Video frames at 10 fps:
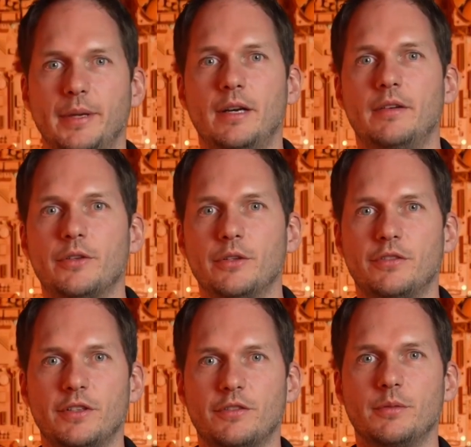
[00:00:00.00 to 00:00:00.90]
A pair of good
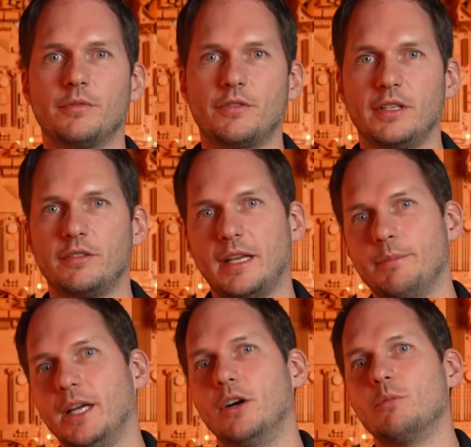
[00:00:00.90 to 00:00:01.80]
systems is in
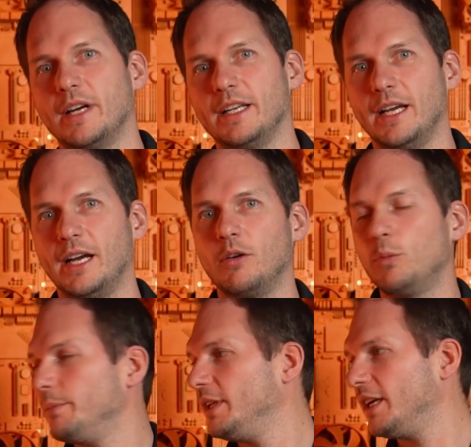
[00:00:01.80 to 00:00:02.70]
my home right now
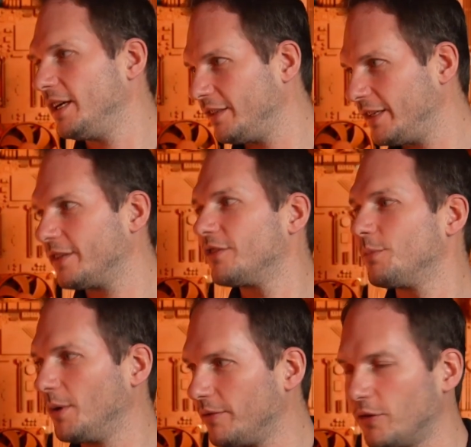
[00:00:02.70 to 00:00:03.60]
with Mini ITX,
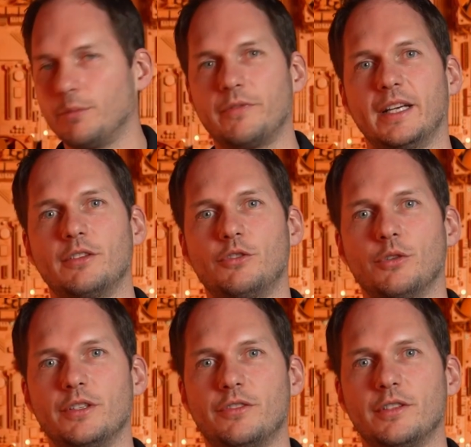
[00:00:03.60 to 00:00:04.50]
small form factor
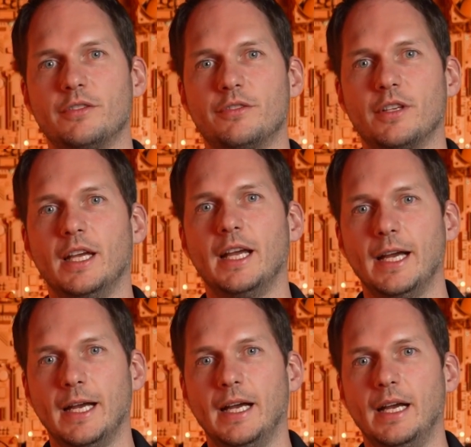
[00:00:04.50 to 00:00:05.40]
choices.
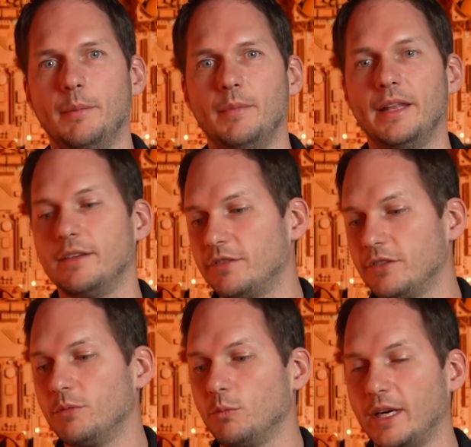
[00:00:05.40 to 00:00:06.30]
And the
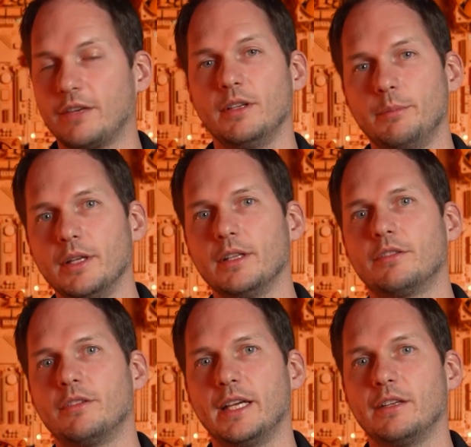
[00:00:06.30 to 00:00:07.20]
system we're actually building
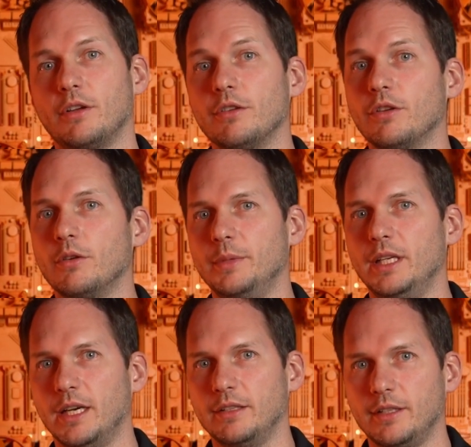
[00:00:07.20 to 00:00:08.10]
today is also a
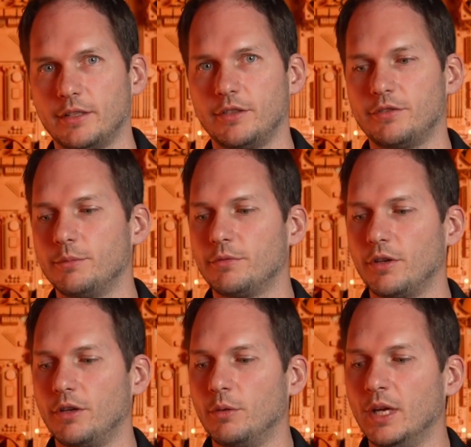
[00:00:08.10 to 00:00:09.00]
Mini ITX system.
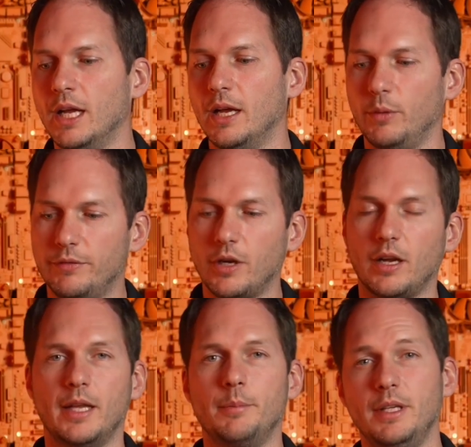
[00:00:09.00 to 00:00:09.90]
So we've got a